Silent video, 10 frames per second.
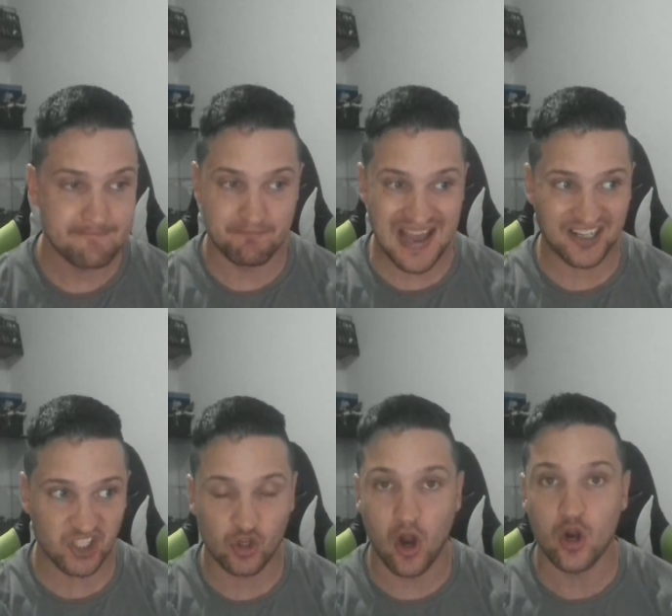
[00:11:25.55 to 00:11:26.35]
Not
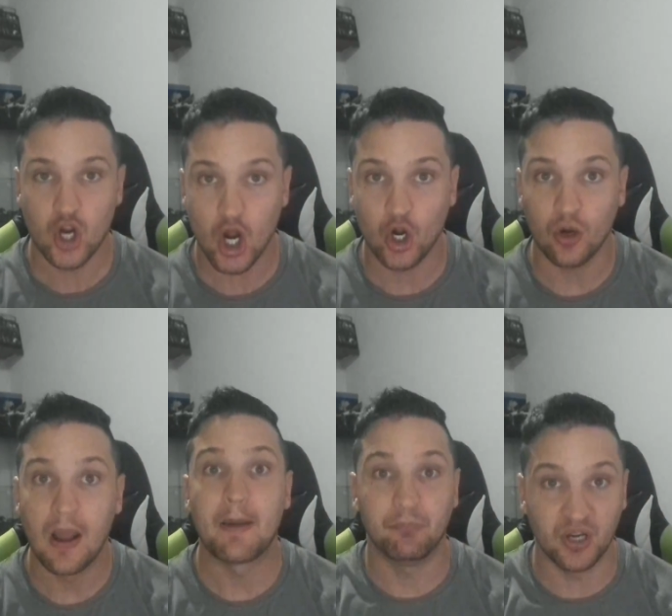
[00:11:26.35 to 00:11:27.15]
stronger,
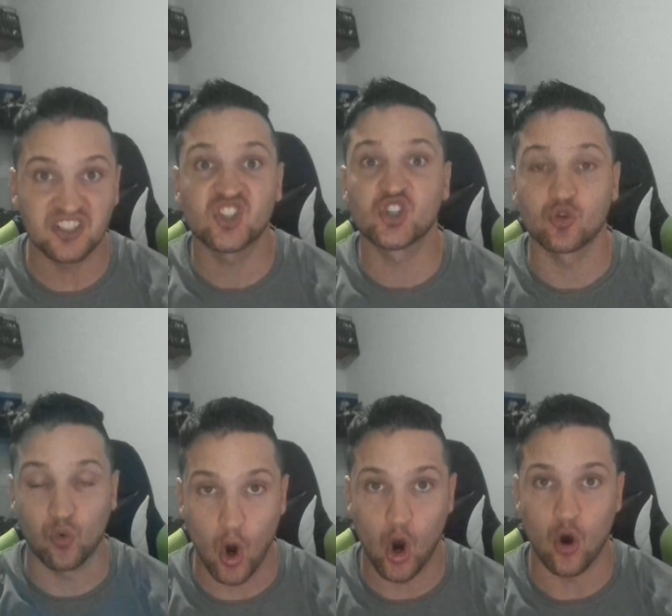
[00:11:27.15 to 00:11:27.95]
but
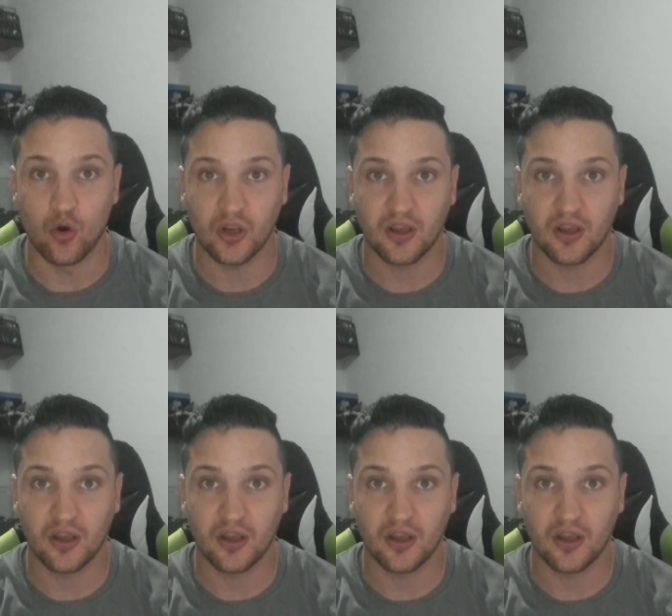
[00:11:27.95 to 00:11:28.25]
strong.